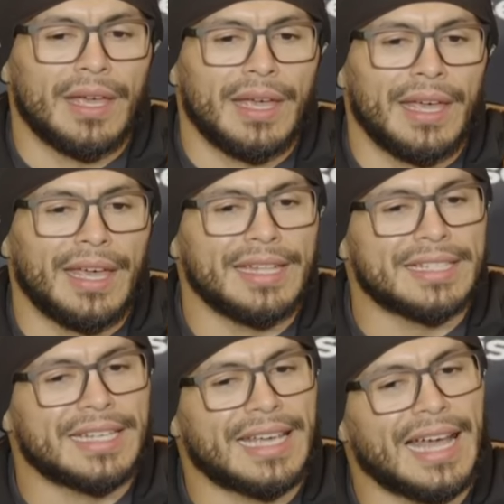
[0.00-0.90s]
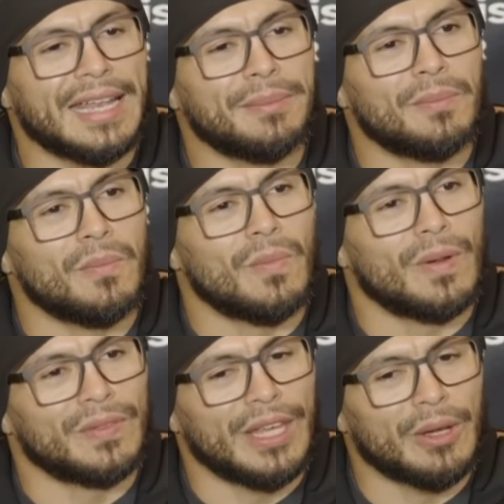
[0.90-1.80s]
it's kind of
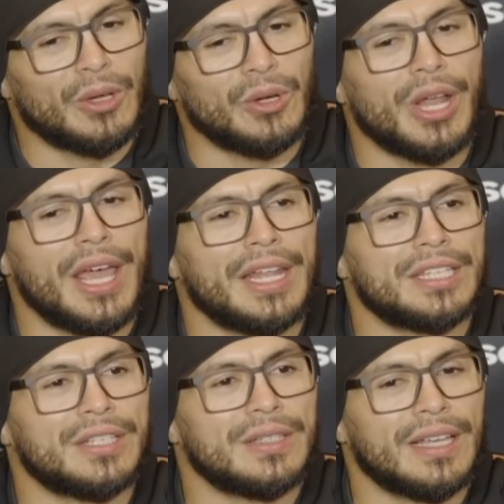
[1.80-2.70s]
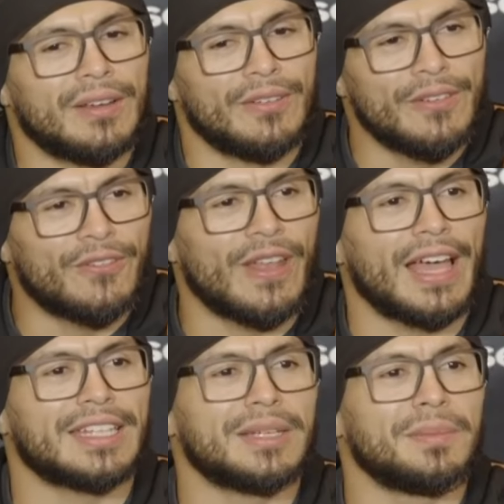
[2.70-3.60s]
the good energy
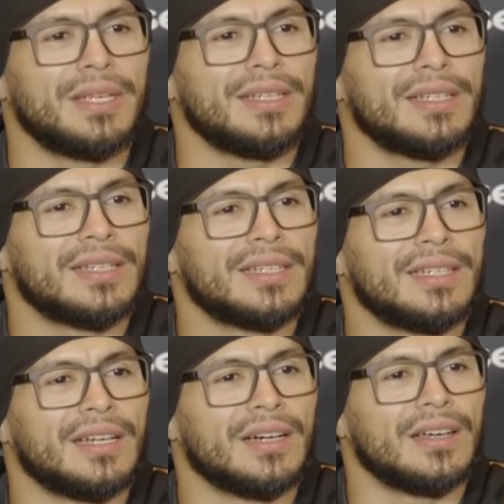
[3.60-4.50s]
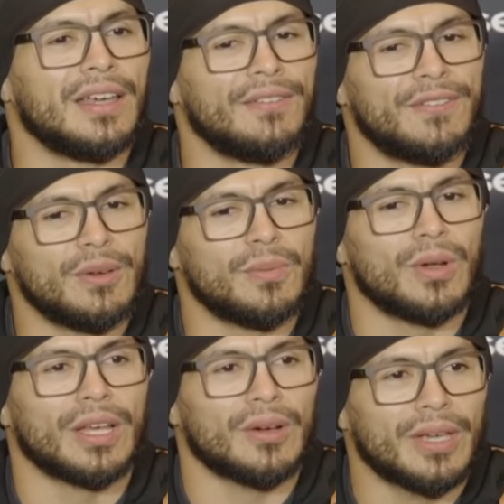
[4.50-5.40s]
reflecting me, you know, and feel more
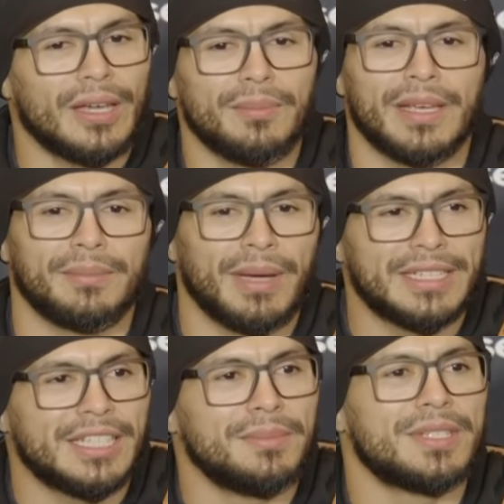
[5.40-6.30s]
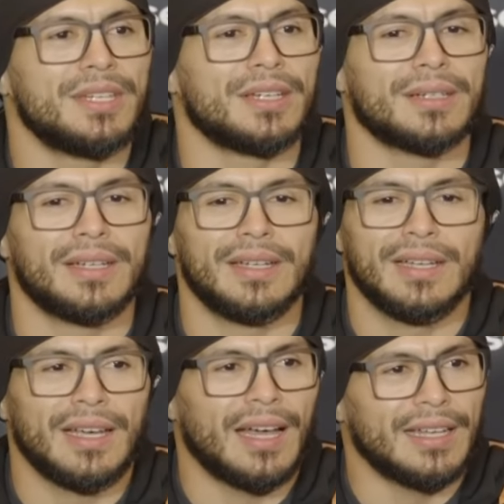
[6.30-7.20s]
like, okay, my team's here.
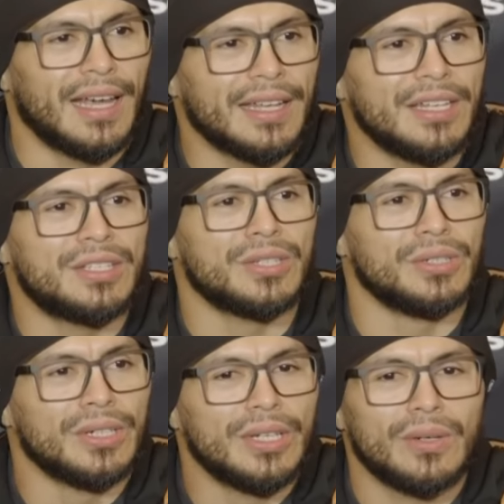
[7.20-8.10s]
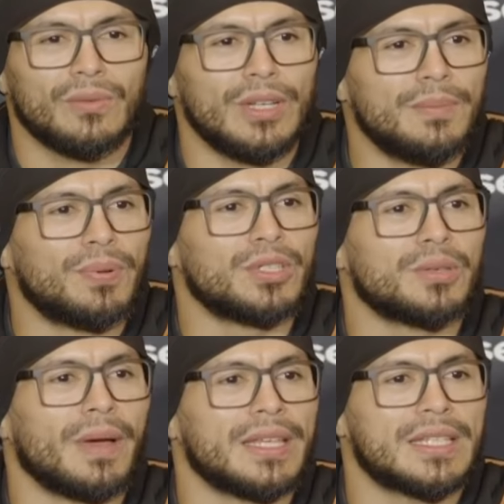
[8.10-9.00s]
I need to really push
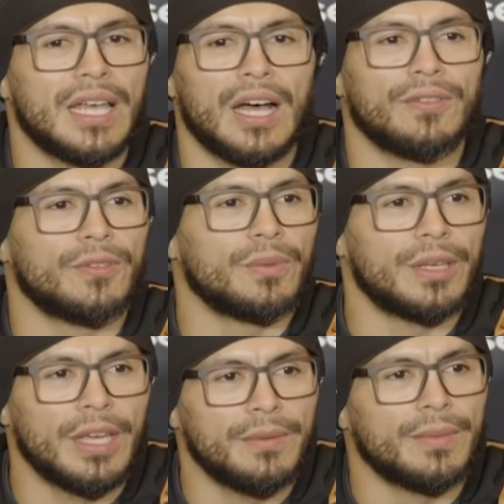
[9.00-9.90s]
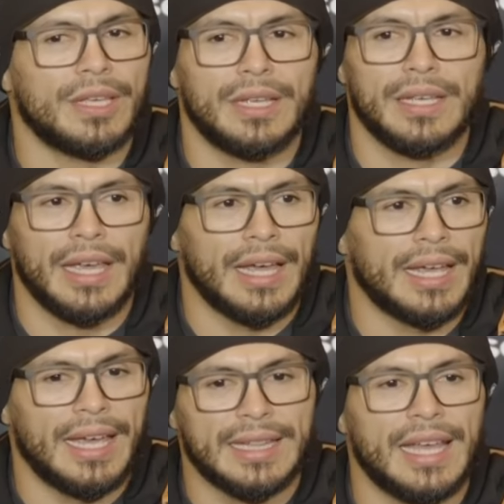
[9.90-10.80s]
myself,
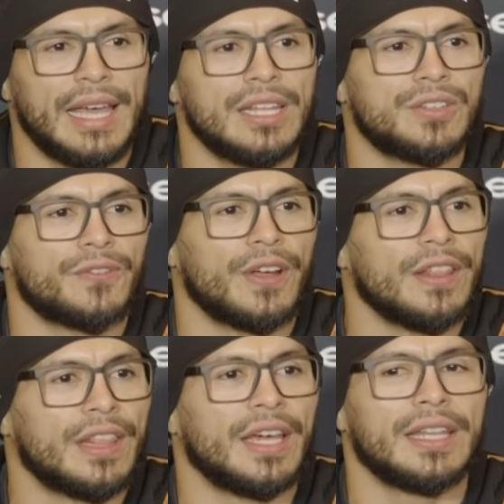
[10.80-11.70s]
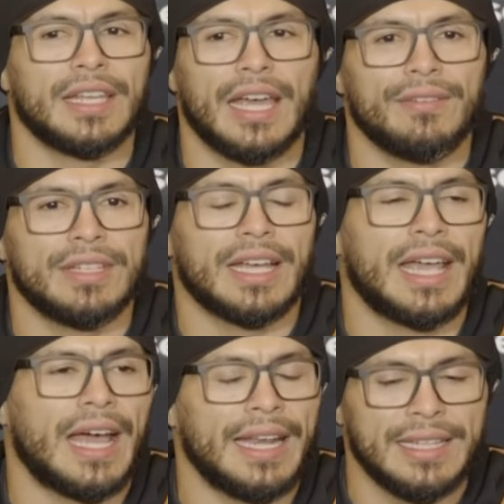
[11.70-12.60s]
get the energy from them, gather the
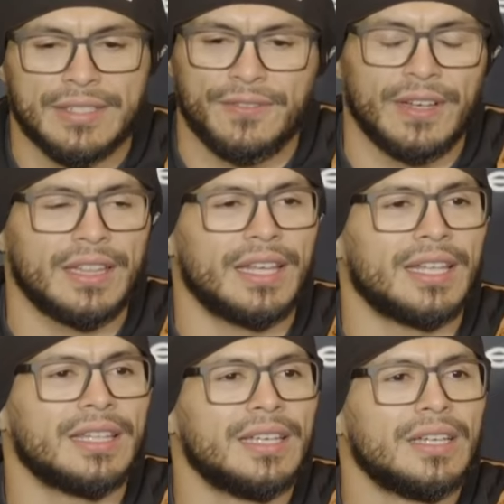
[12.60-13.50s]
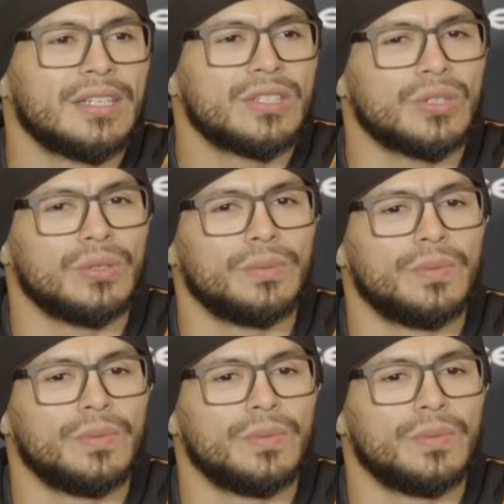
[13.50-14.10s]
guidance from them to